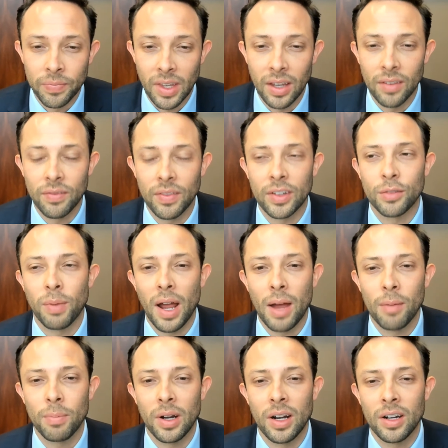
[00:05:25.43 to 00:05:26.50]
if it's
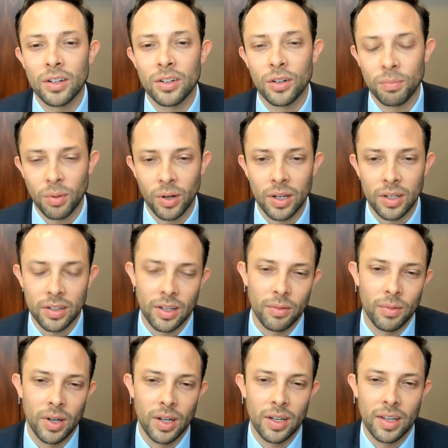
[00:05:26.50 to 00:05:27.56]
proper to appoint
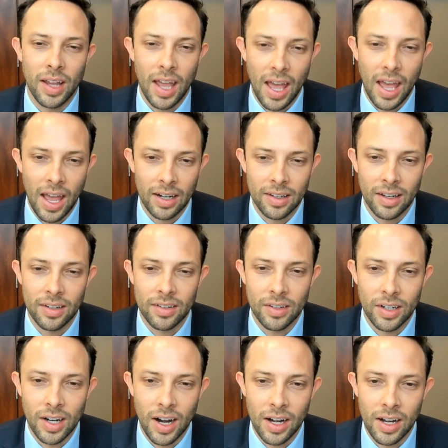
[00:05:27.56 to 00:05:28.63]
someone to act as your
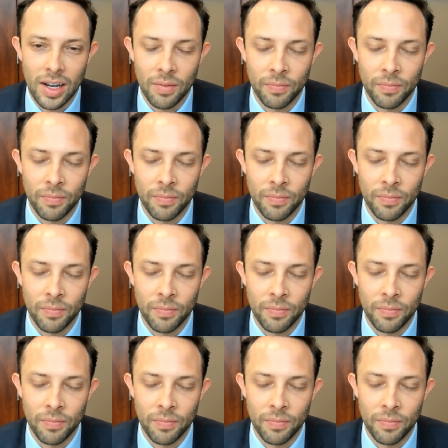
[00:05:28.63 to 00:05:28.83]
guardian.